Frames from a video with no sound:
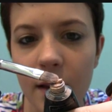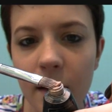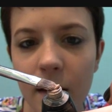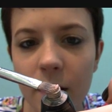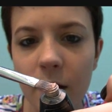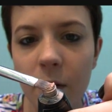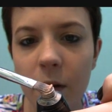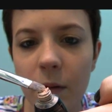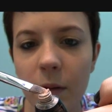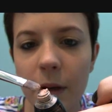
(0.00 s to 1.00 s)
And then go
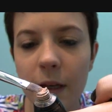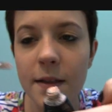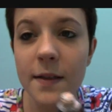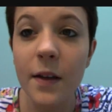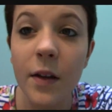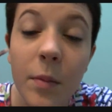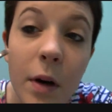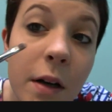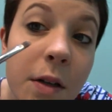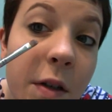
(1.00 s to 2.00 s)
in with my concealer
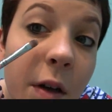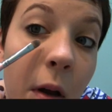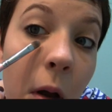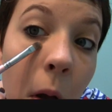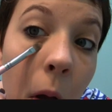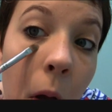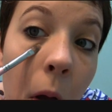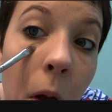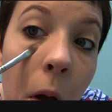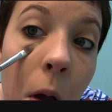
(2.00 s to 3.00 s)
brush
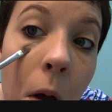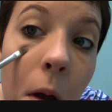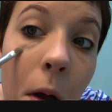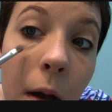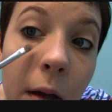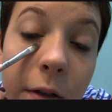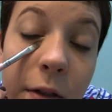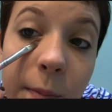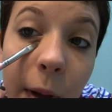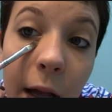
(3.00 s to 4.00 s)
and
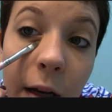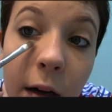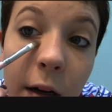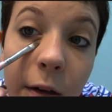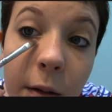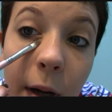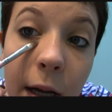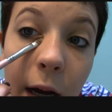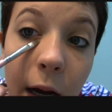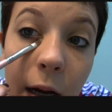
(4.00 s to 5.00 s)
just pat it under
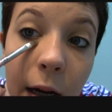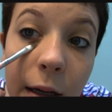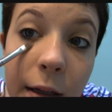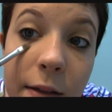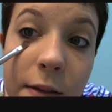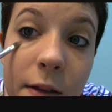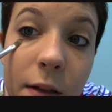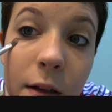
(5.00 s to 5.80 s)
my eyes.